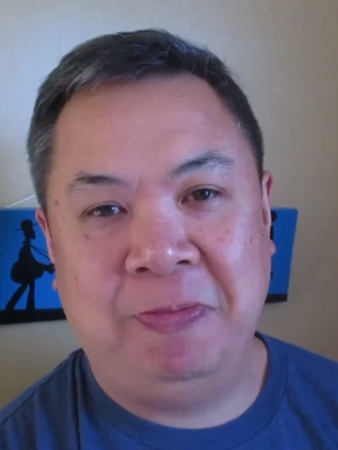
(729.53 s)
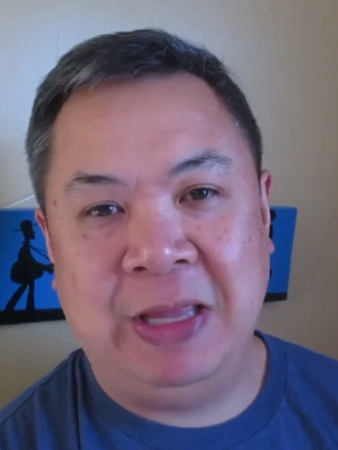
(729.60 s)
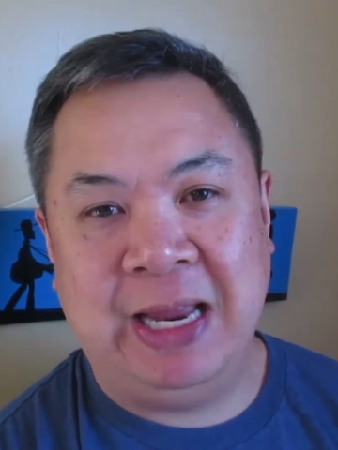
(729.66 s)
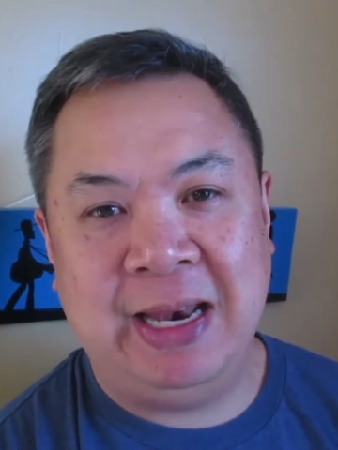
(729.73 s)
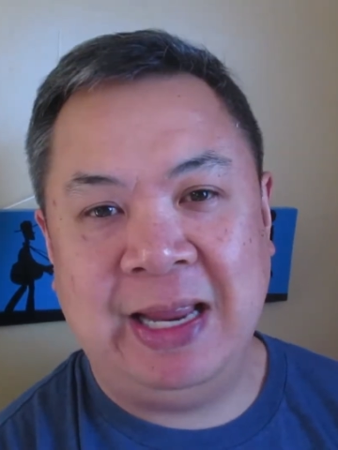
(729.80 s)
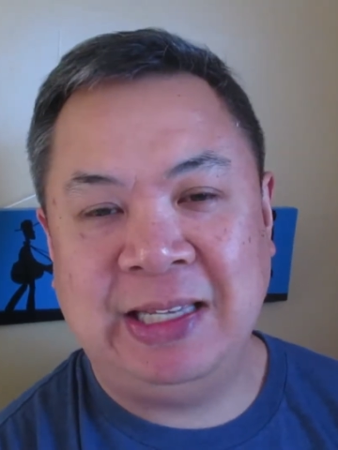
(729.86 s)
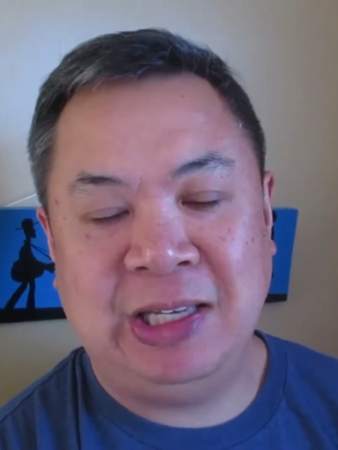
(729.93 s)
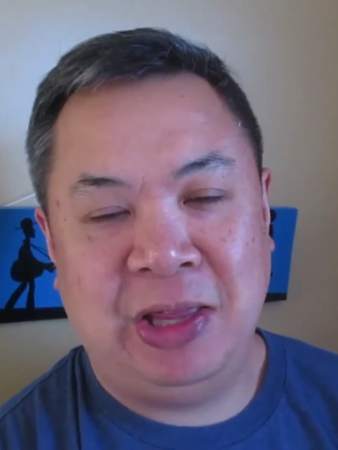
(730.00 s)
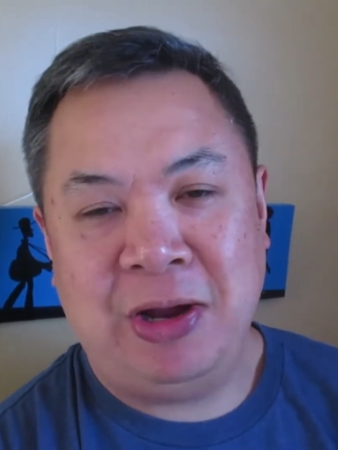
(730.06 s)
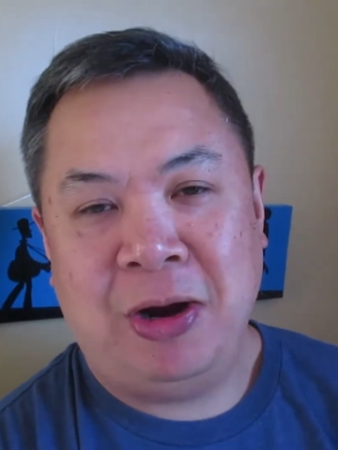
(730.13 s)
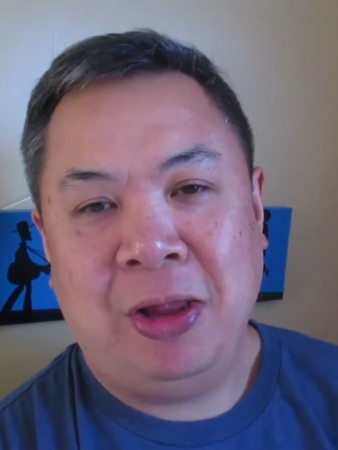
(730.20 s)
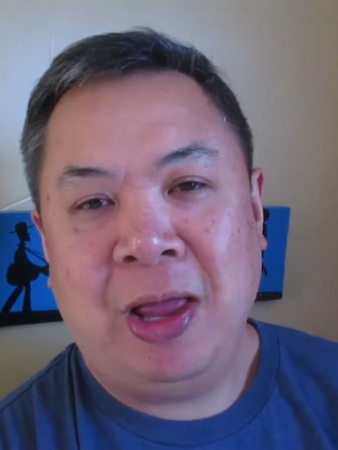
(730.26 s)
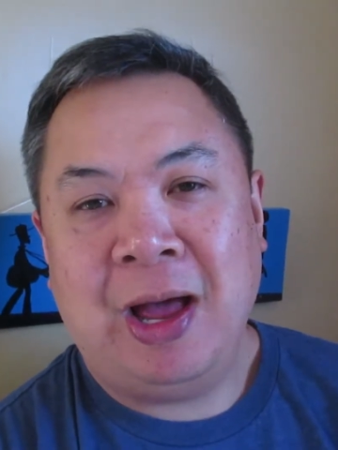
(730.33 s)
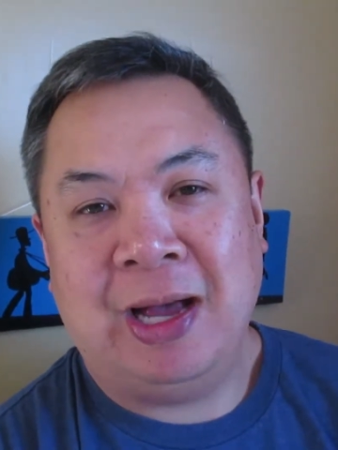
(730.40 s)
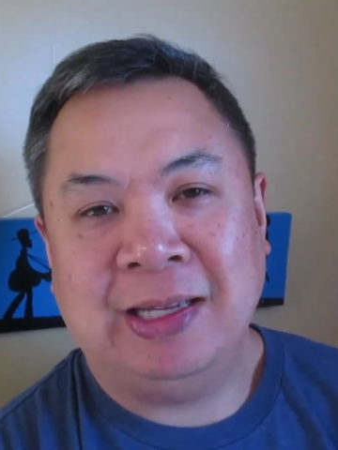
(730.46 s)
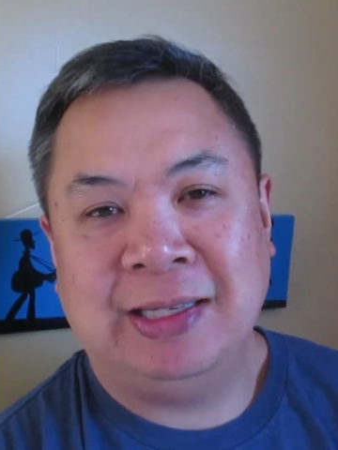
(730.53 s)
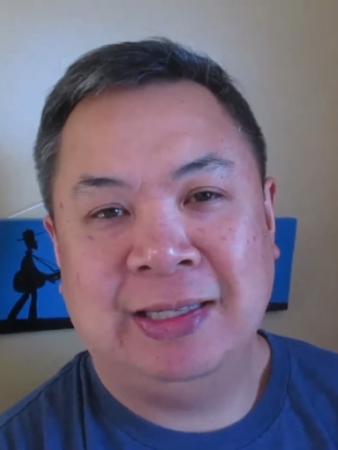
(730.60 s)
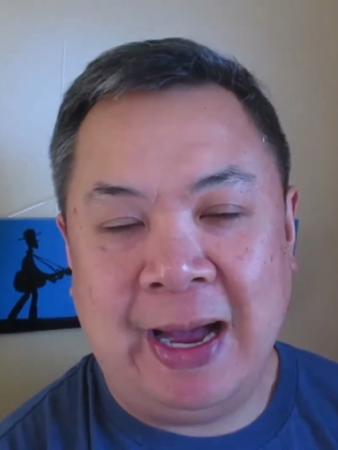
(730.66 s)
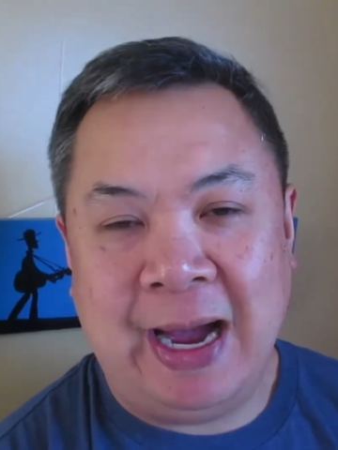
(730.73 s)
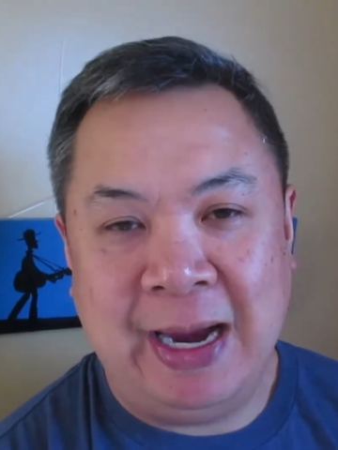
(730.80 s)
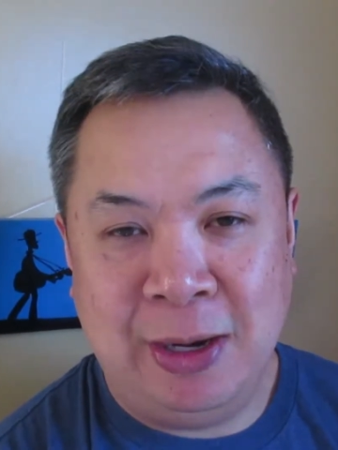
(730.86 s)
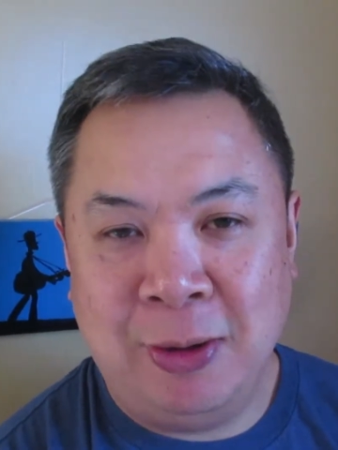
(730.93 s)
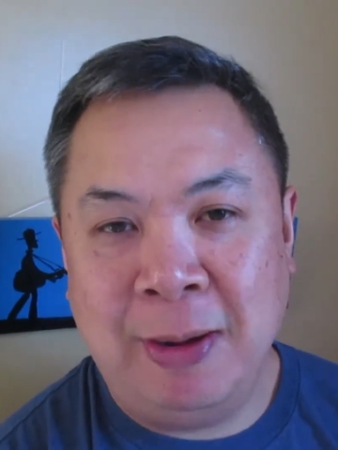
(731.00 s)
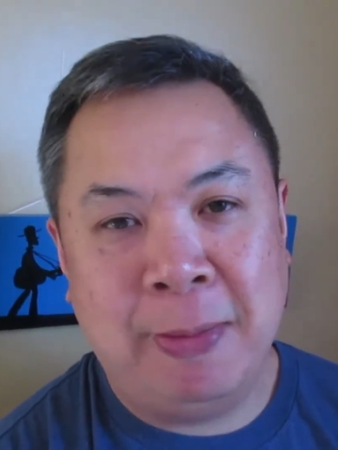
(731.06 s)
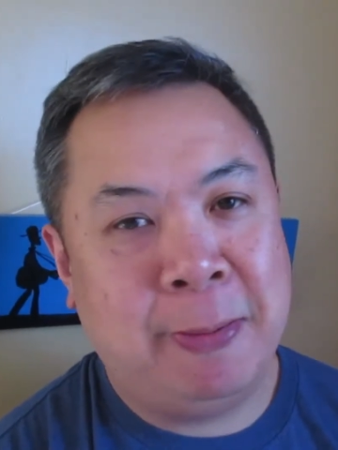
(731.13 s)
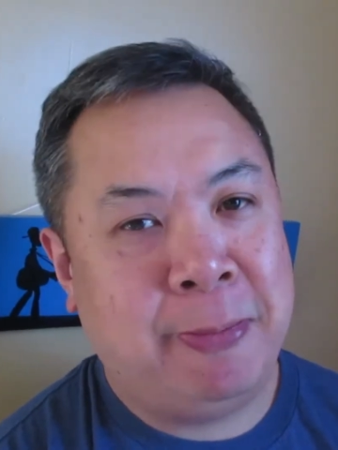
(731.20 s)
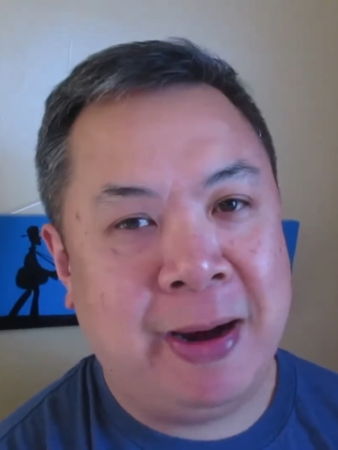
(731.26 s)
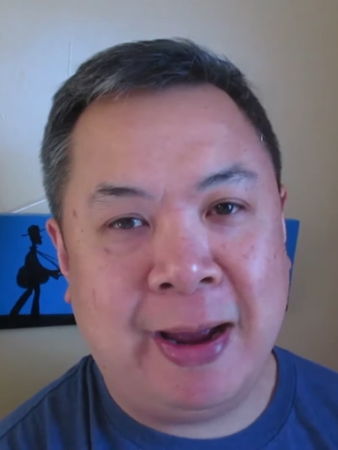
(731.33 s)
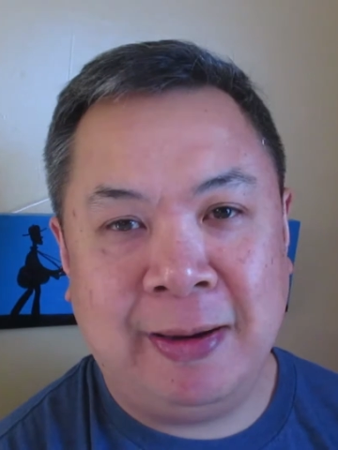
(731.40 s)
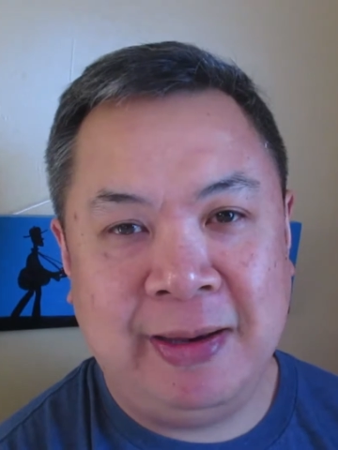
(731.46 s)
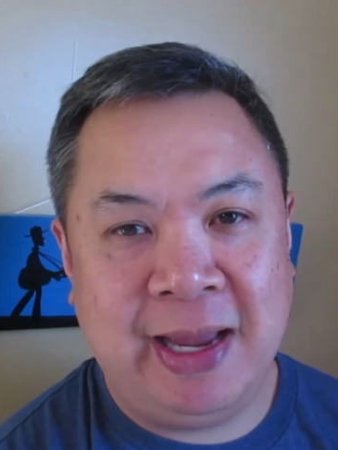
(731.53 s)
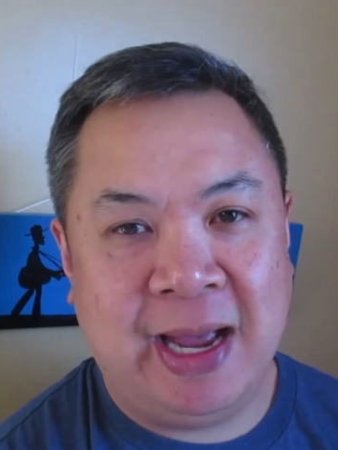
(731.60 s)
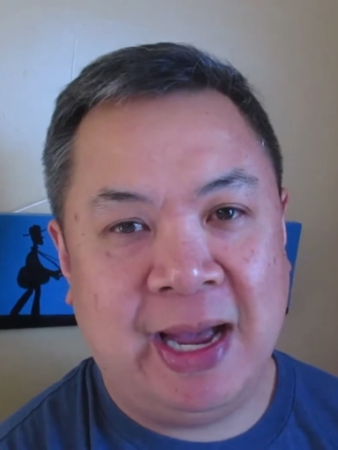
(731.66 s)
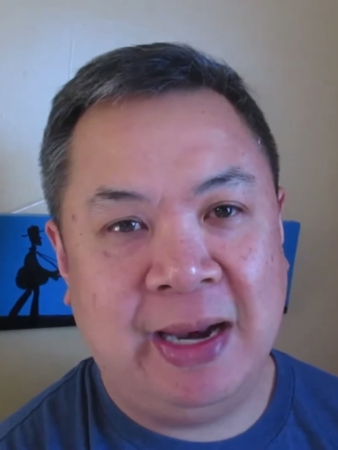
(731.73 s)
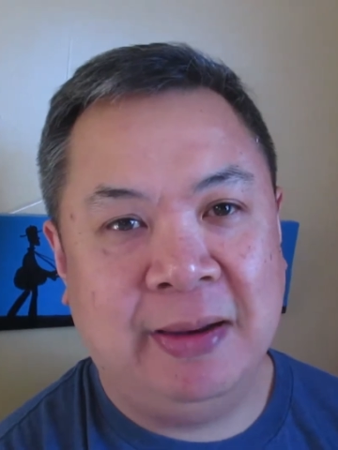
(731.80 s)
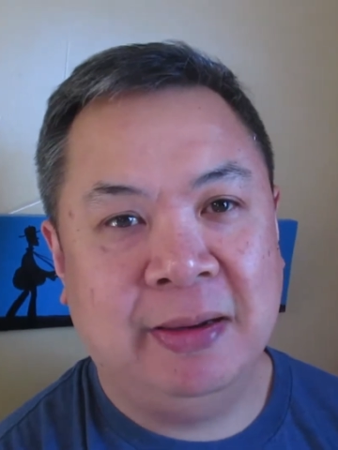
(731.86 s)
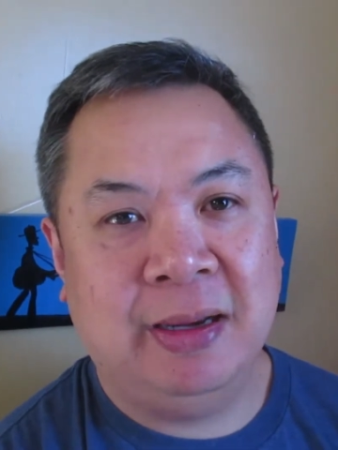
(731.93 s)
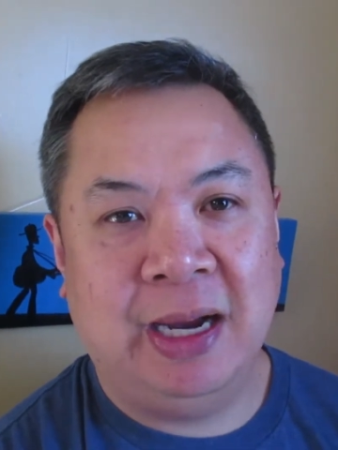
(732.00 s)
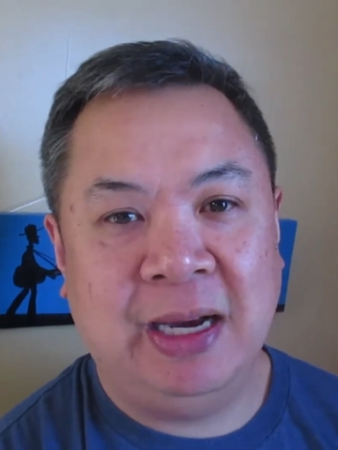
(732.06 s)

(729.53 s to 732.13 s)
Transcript: then it's their loss. I know I'm a proud dad.